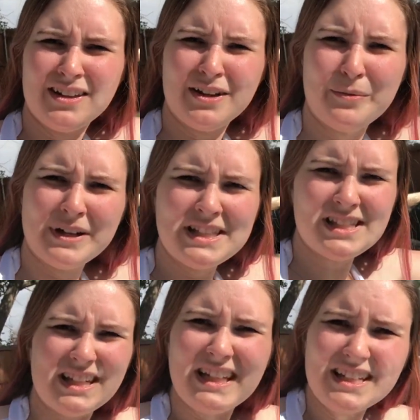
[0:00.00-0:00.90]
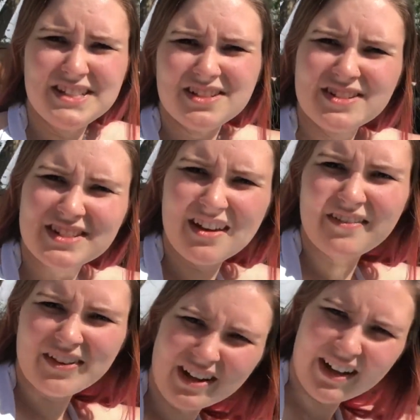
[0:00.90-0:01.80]
You know, once you ease
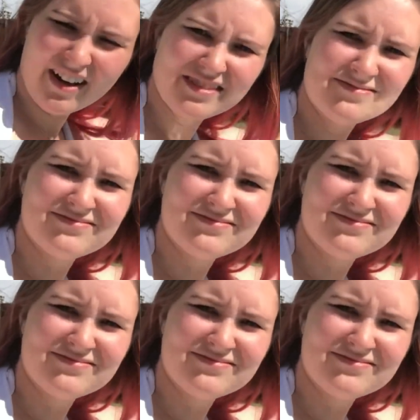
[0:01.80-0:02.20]
yourself in here,